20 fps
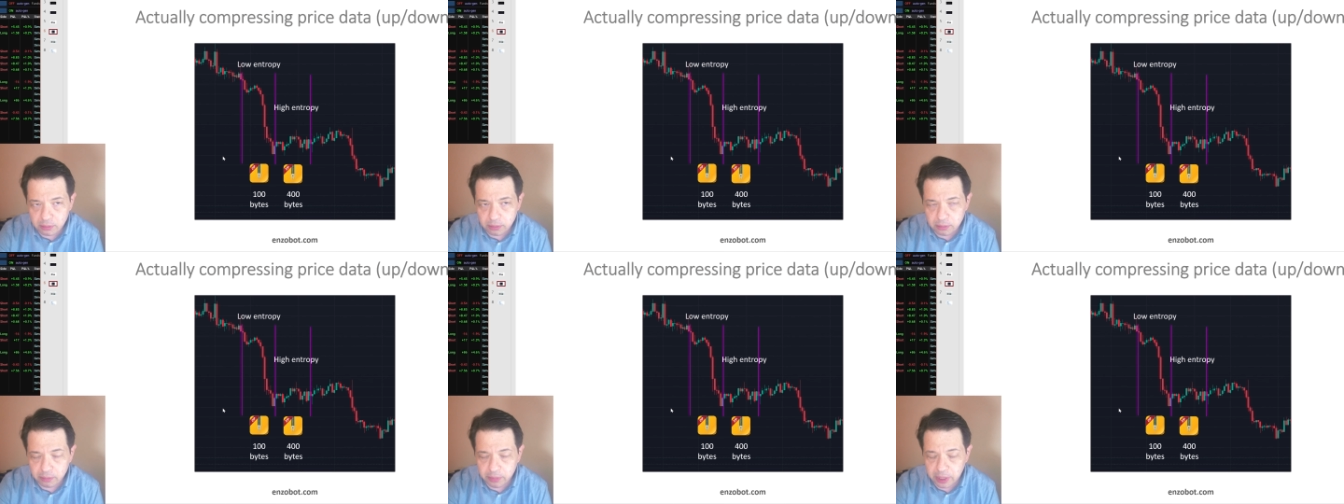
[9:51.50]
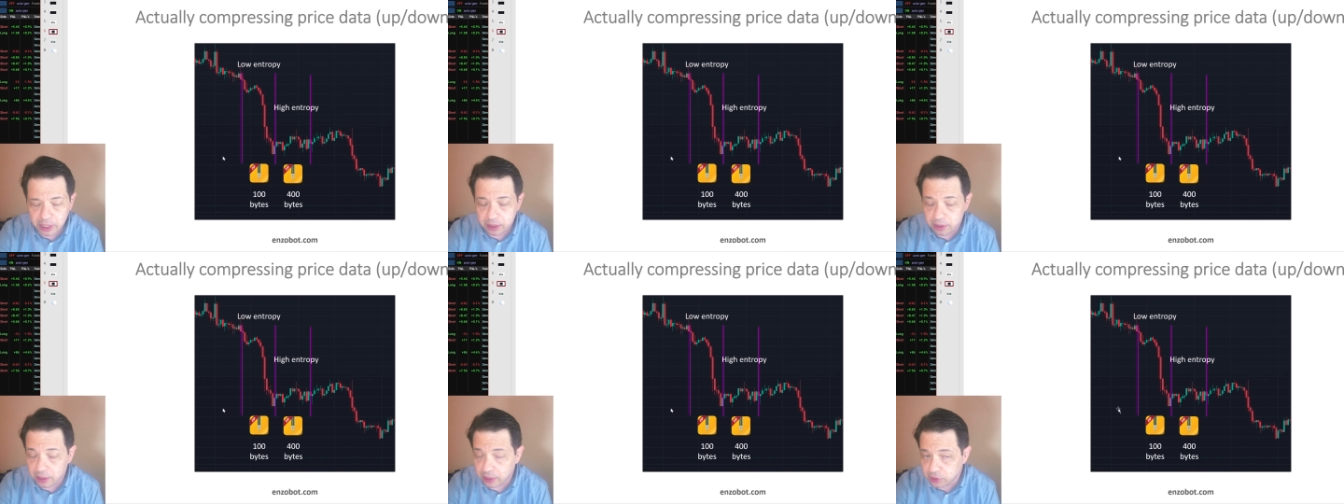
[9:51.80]

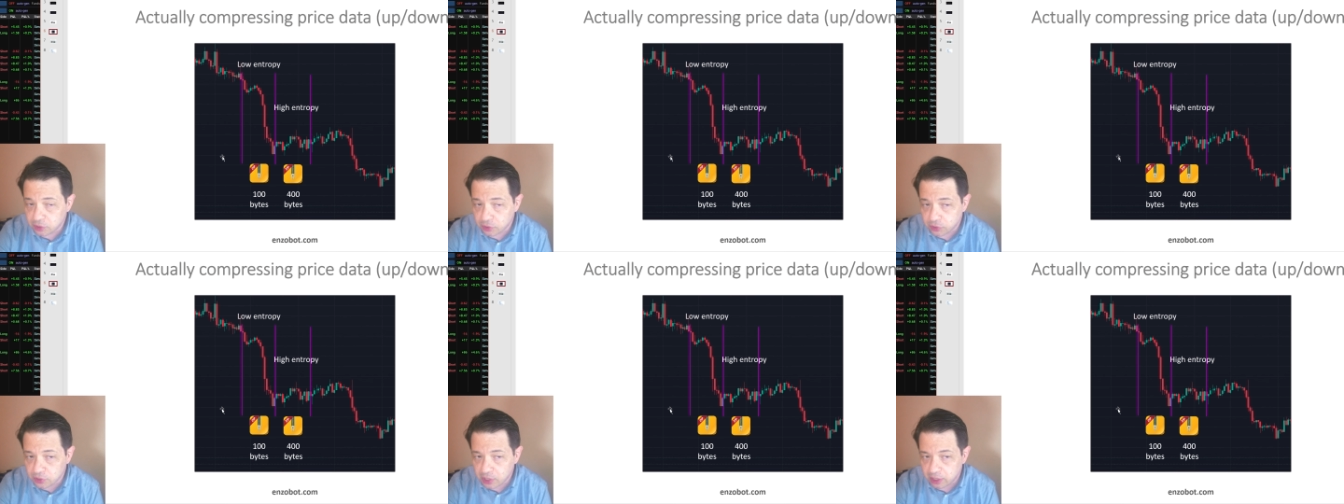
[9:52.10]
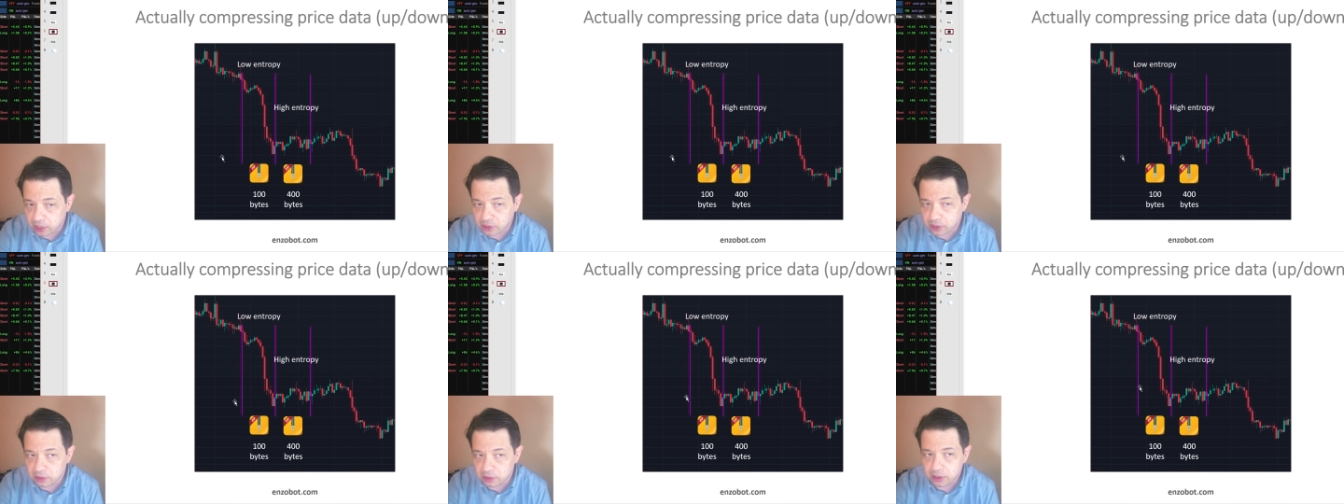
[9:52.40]
make an
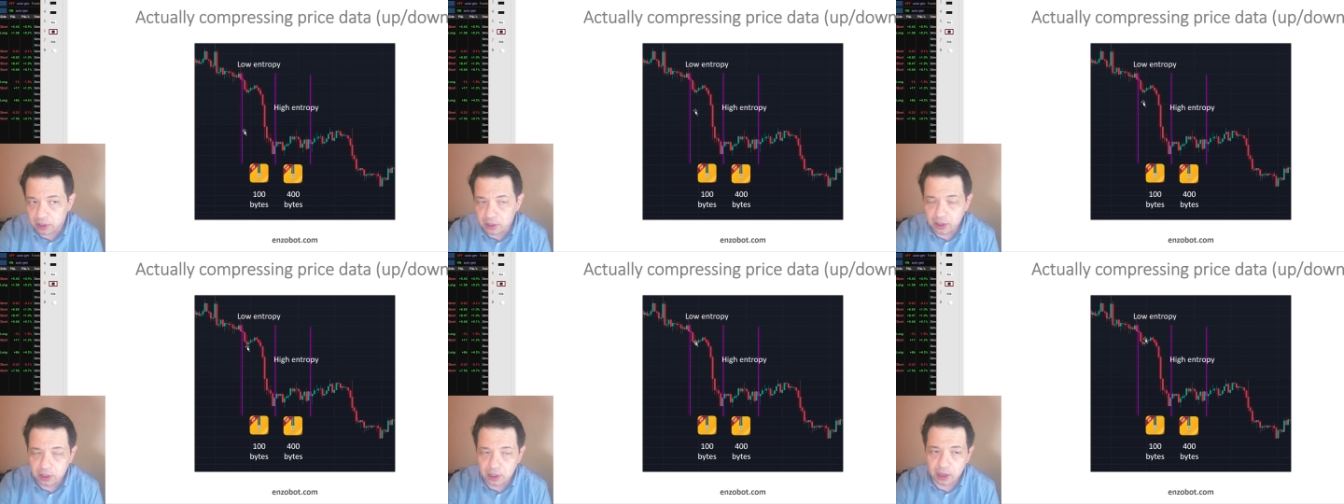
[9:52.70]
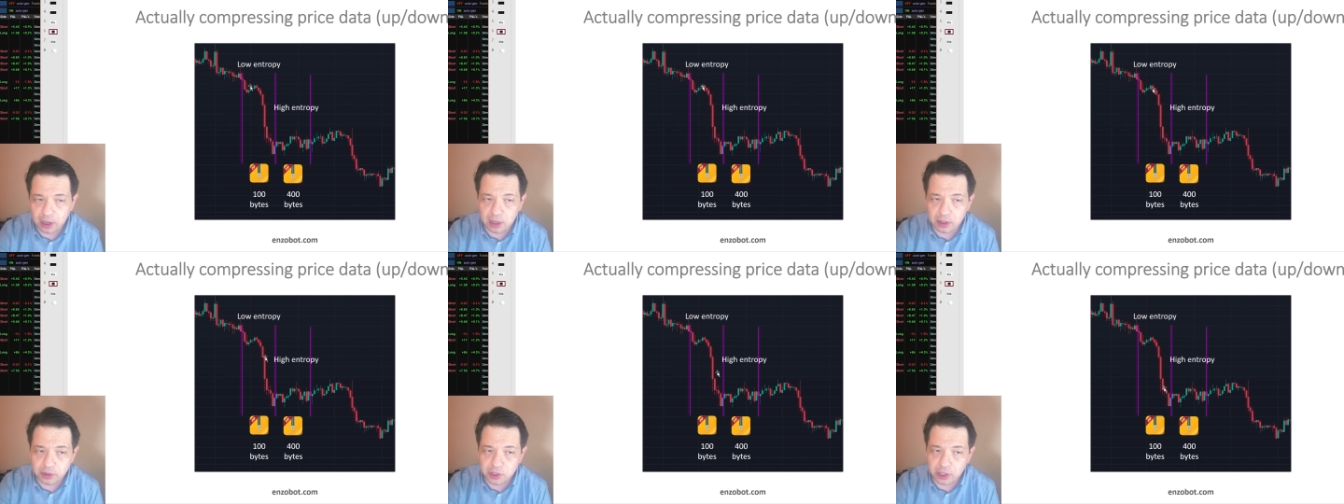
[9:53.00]
exercise and
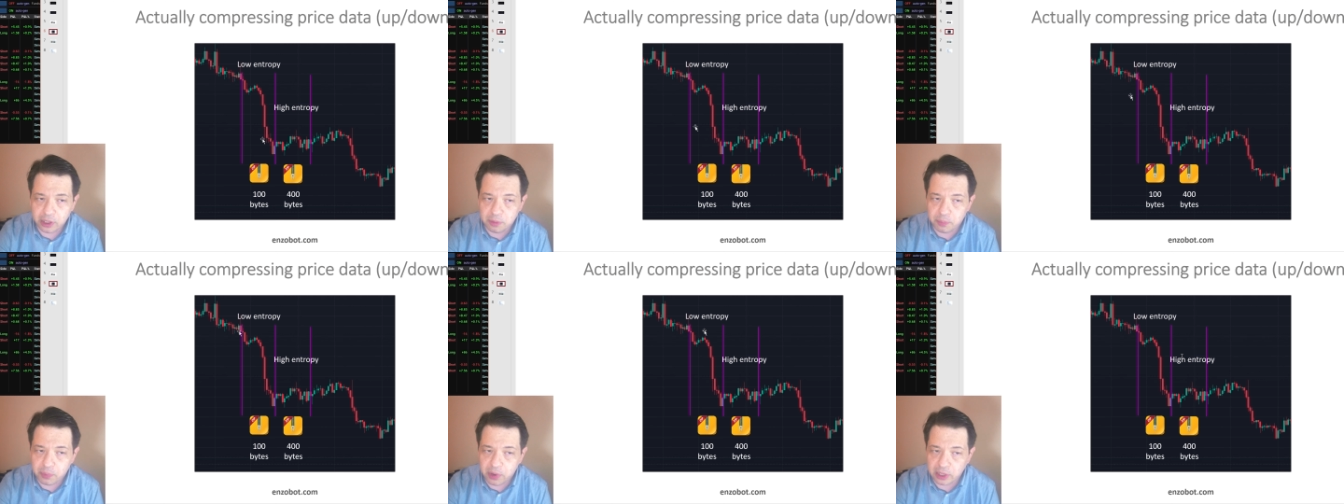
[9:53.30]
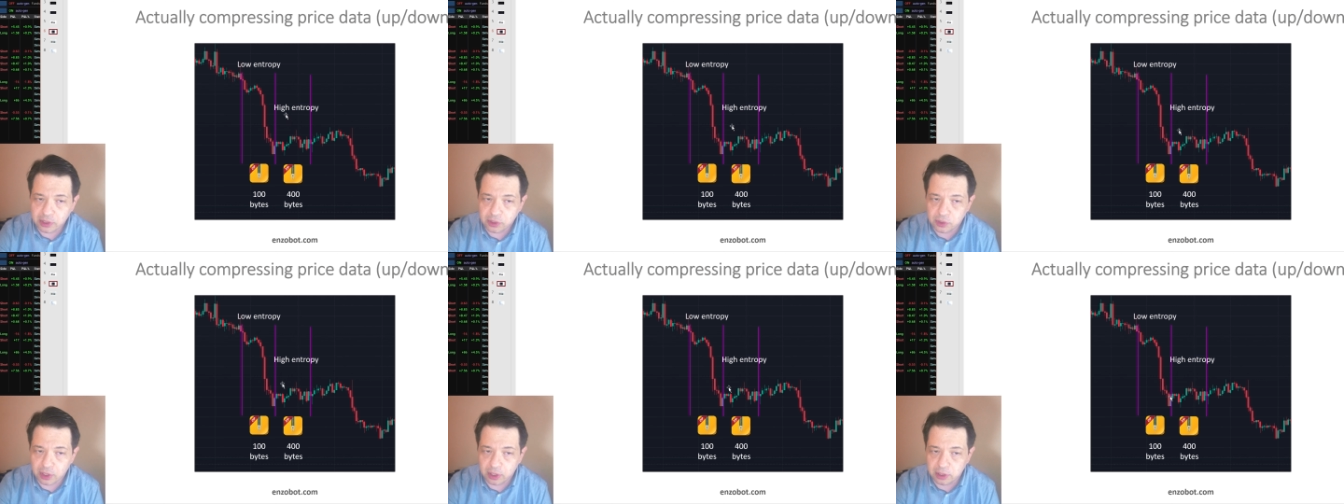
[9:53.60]
take
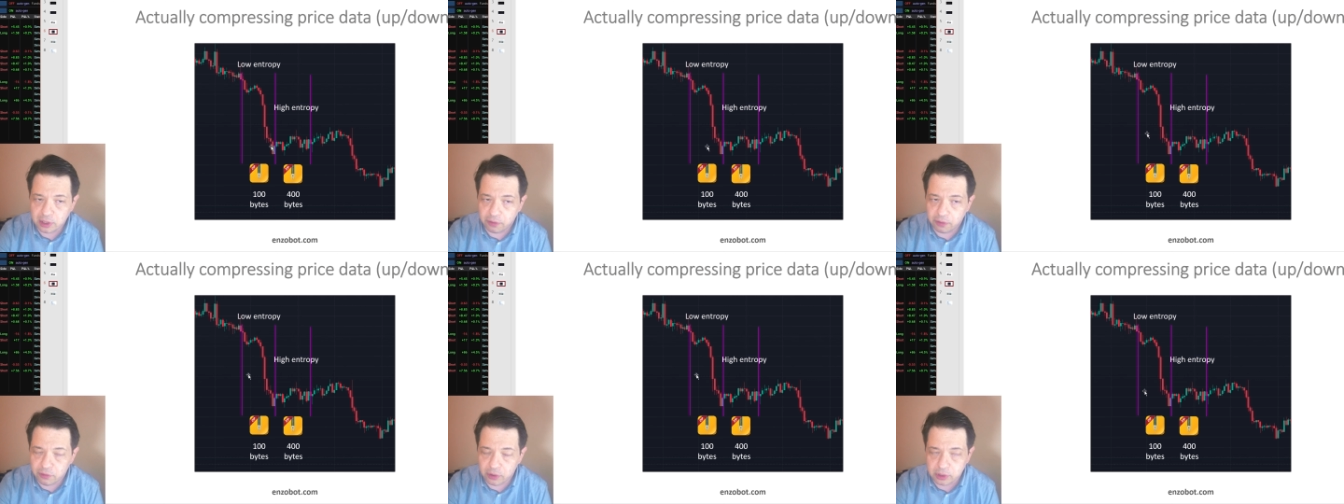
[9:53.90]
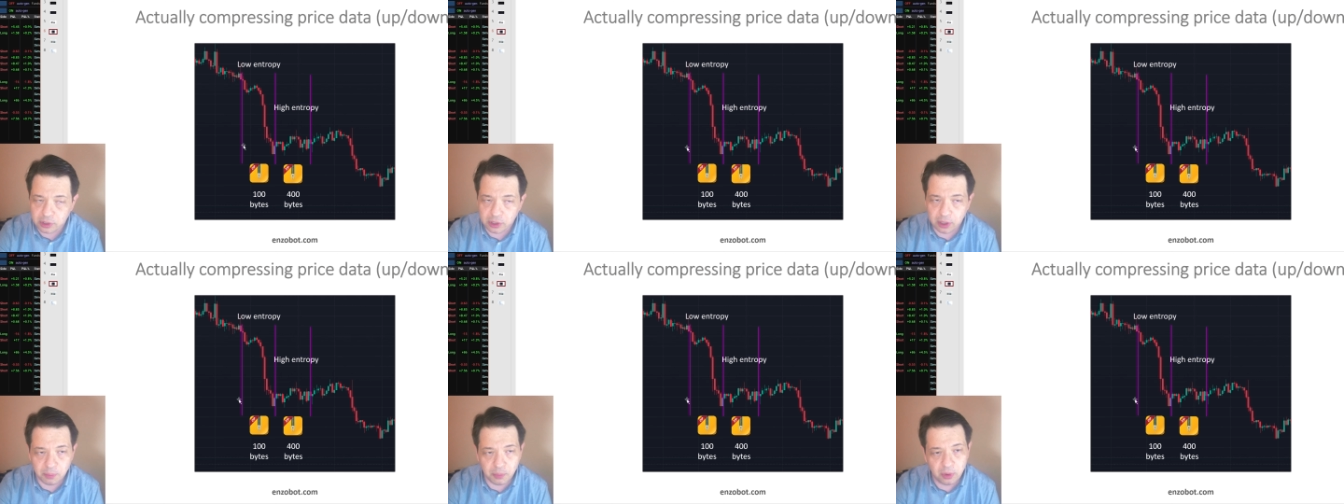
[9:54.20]
price data, for
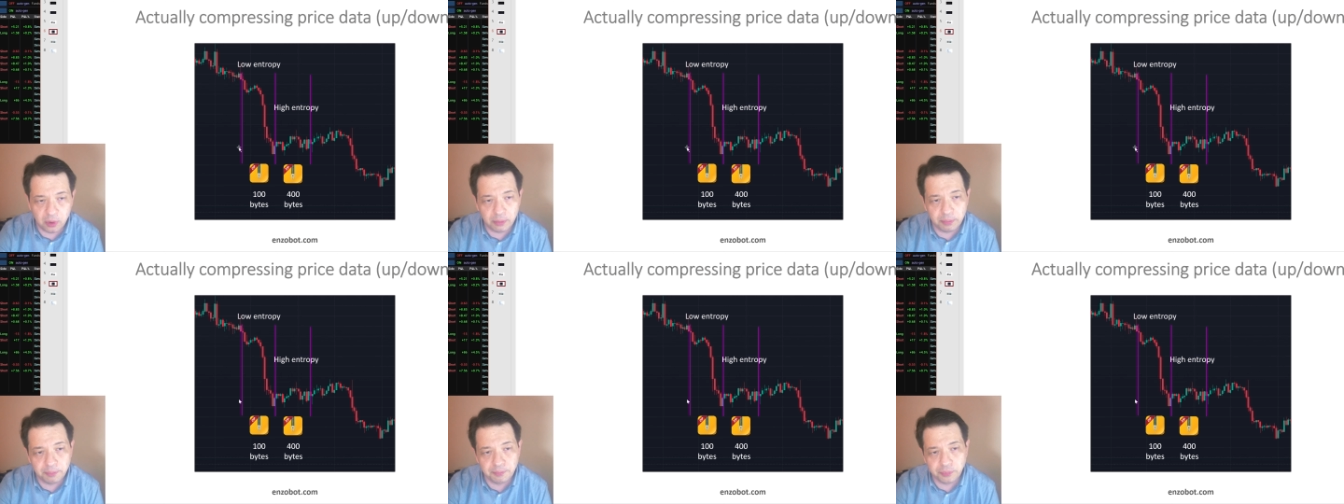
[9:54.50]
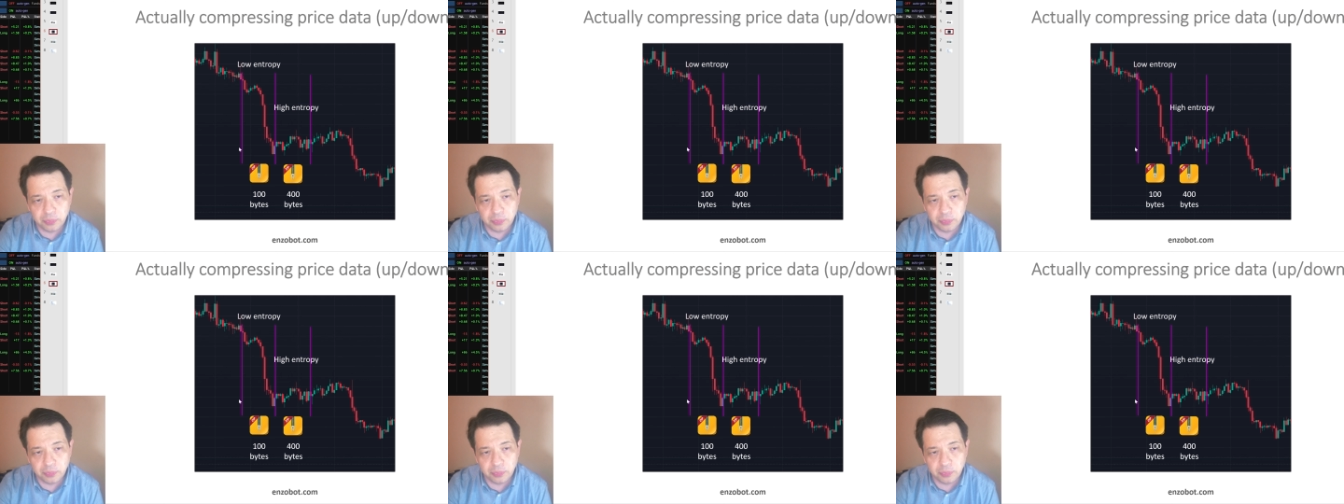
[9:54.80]
example,